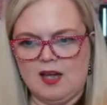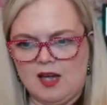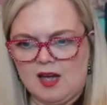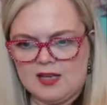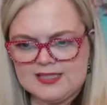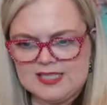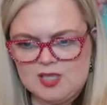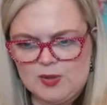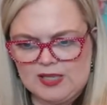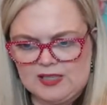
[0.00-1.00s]
I see you,
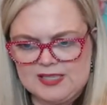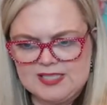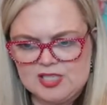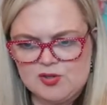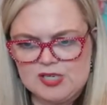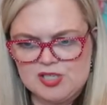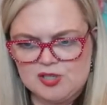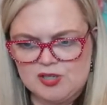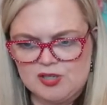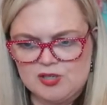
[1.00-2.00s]
Eclectic
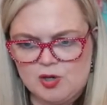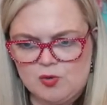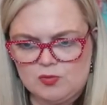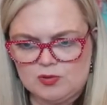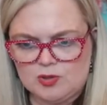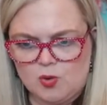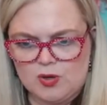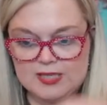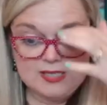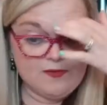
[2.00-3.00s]
Treasure. Nope.
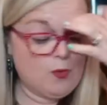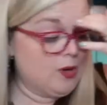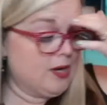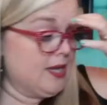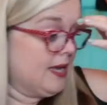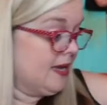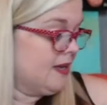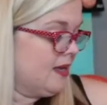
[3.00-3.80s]
Lori's at 48.